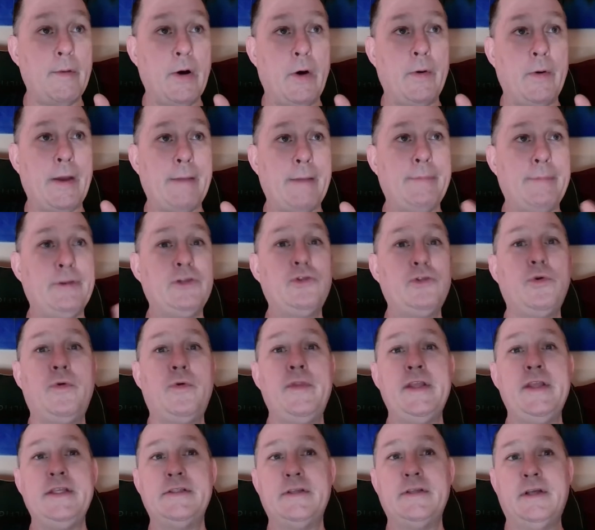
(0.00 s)
remote. I've been
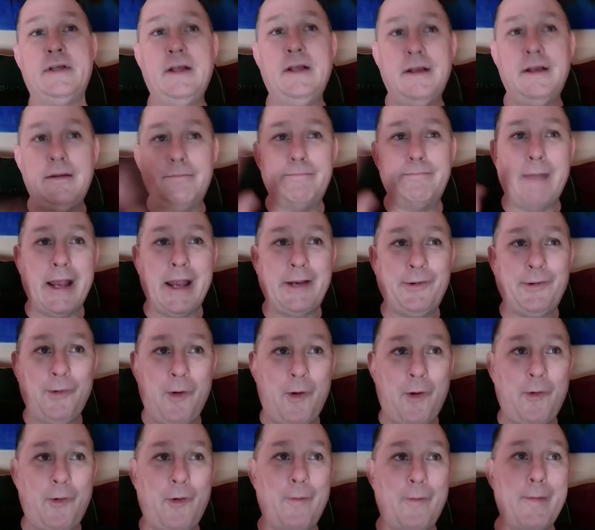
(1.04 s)
doing these
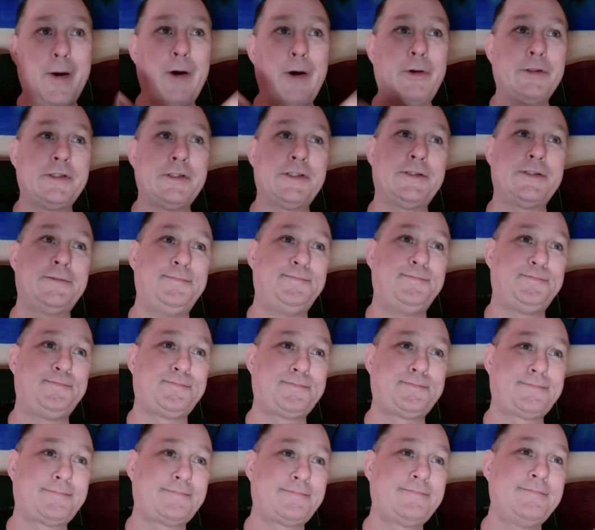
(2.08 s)
micro remotes,
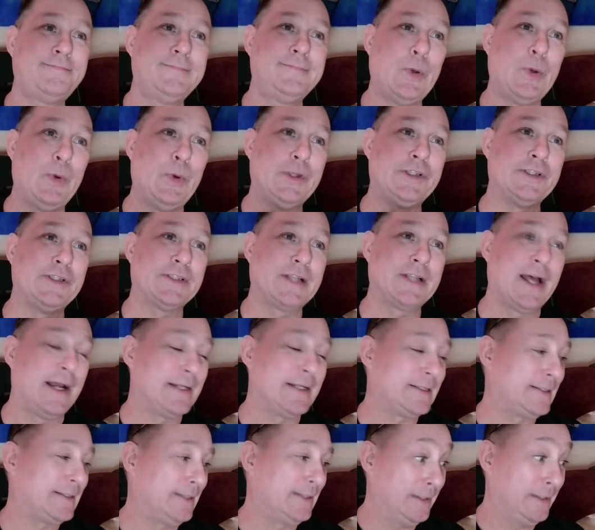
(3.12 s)
which is kind
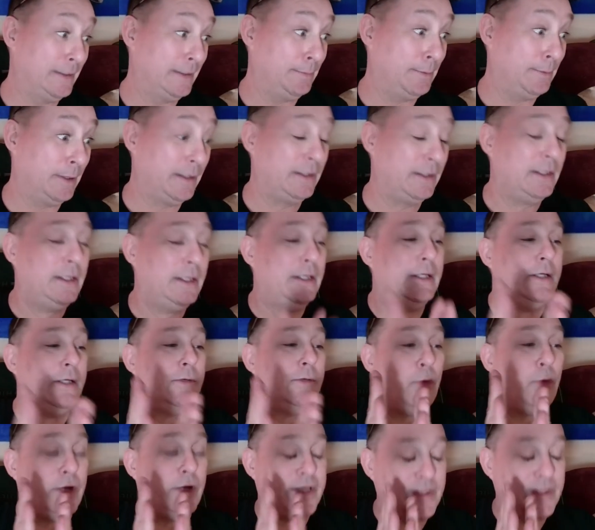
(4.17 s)
of silly, but
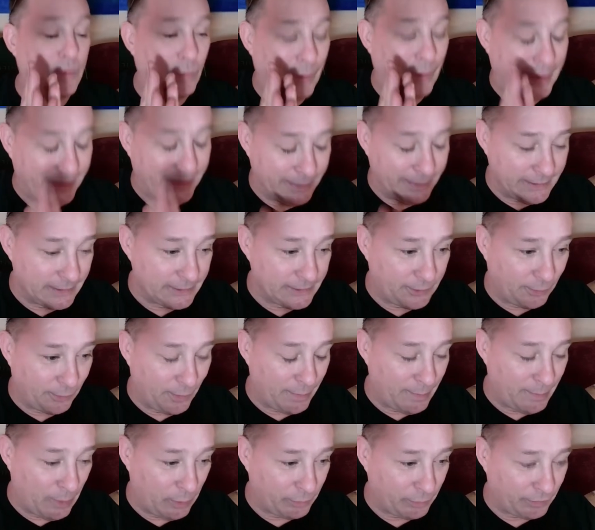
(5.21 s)
we went and did the
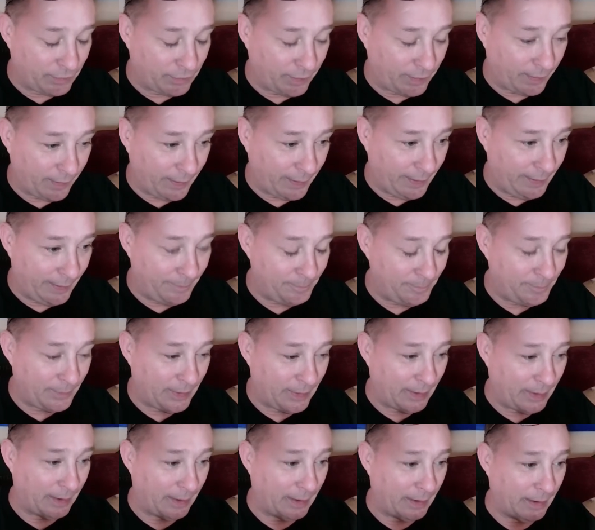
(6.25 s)
remote today,
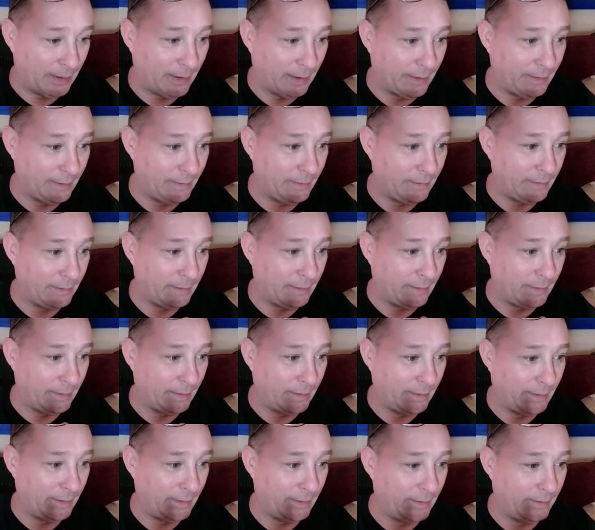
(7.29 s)
and
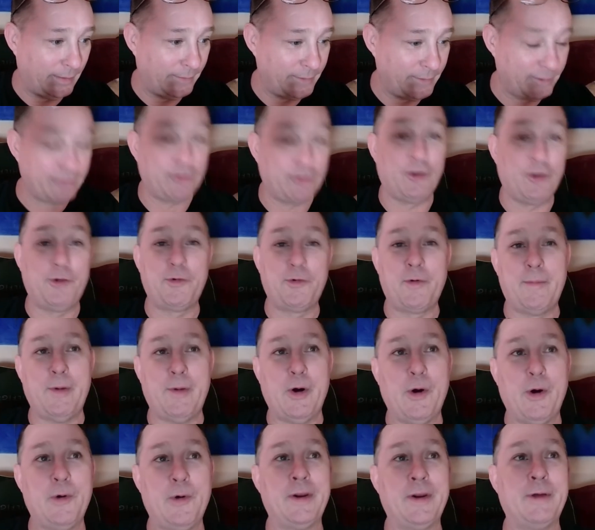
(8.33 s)
the full
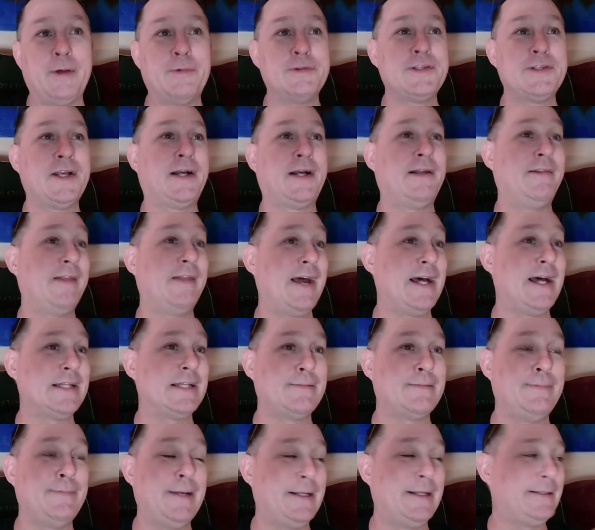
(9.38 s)
remote, it was like a
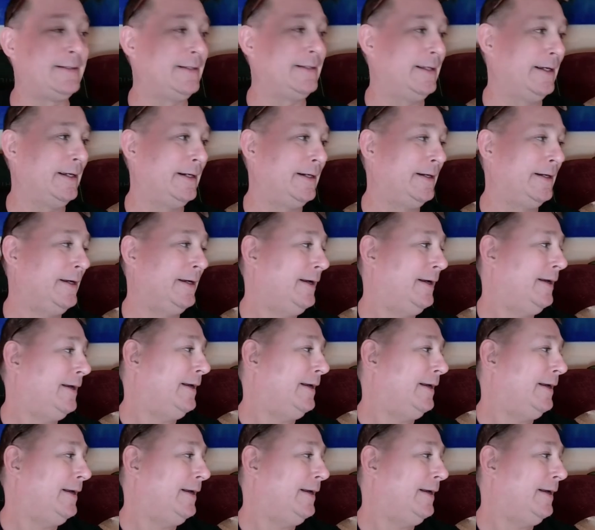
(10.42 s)
last minute thing,